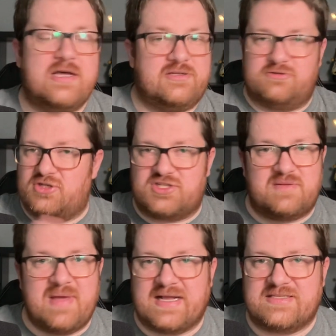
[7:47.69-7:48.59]
So just to
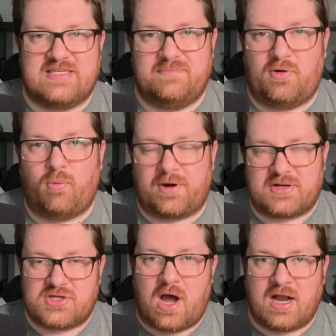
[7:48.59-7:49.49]
make it simple, we're
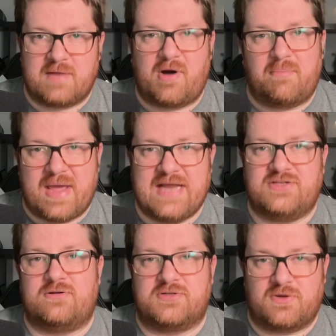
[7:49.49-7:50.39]
going to talk about
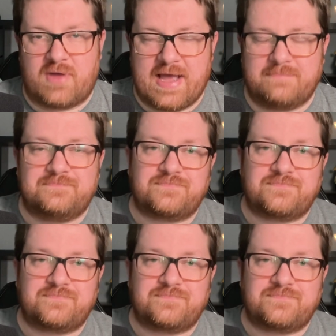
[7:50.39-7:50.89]
painters, okay?